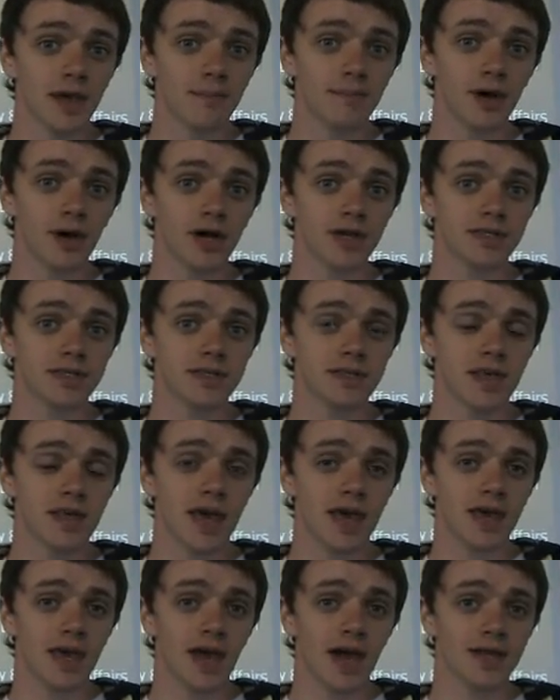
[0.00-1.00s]
but
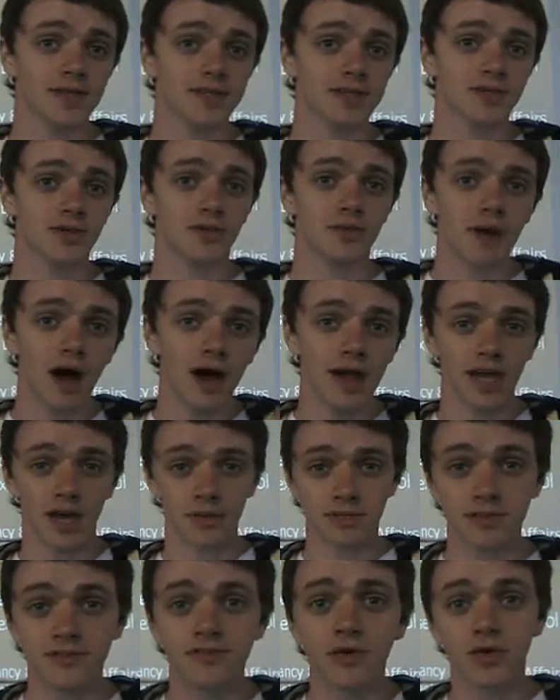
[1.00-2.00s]
they had to mark it
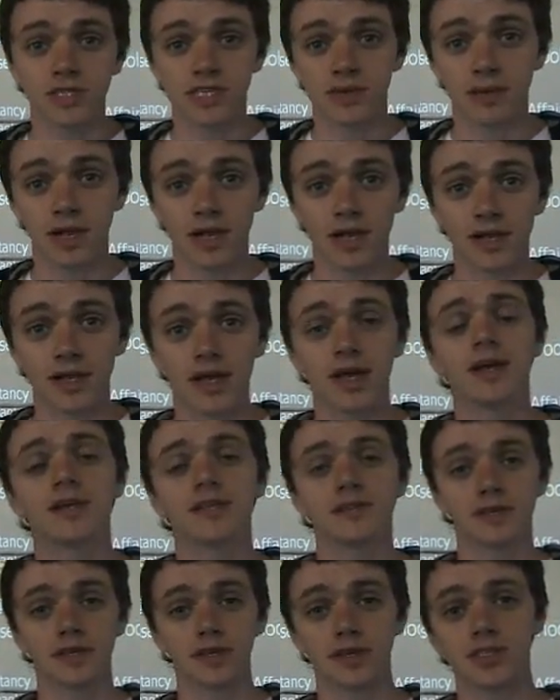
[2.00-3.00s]
up to 40 million
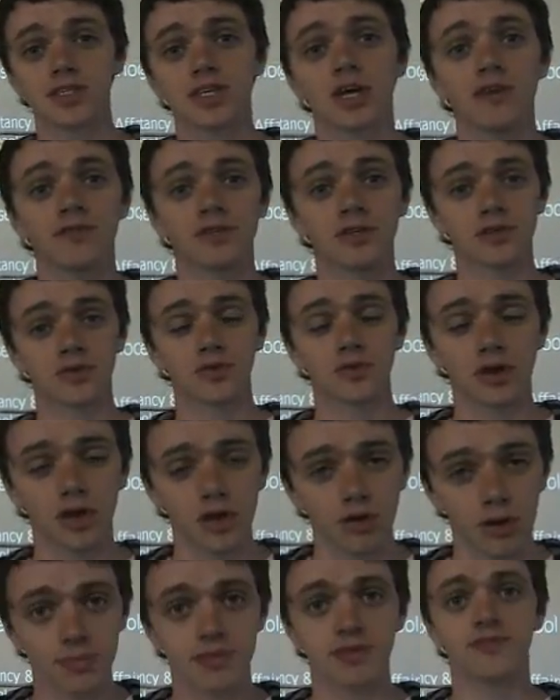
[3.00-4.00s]
to service all the
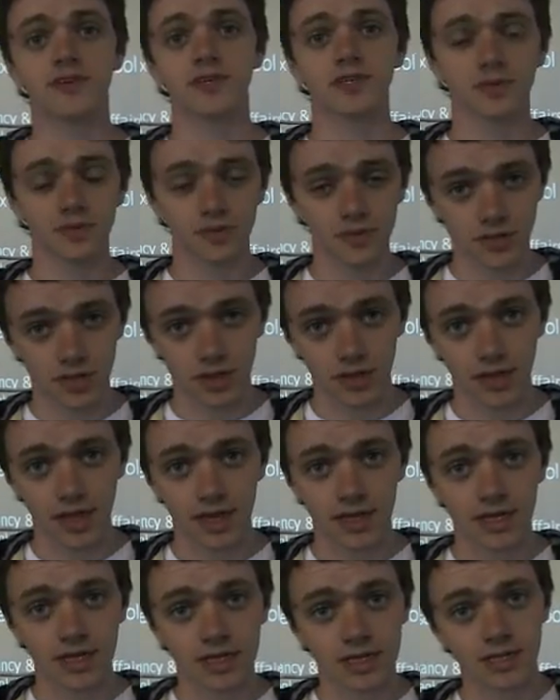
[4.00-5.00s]
corrupt officials that they
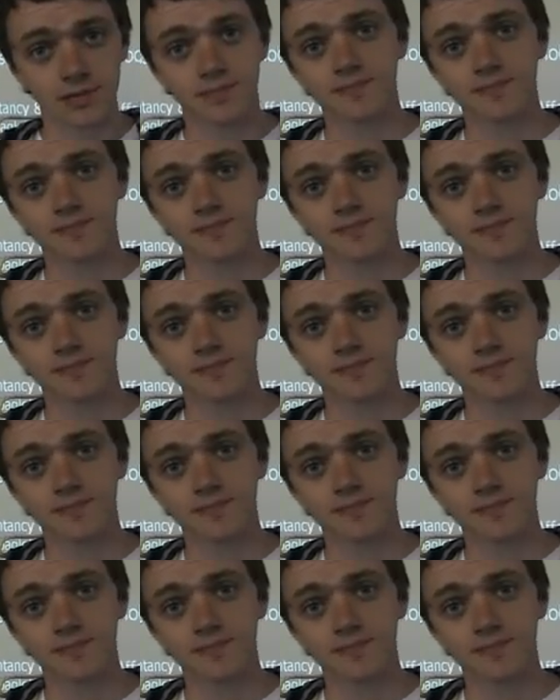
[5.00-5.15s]
needed.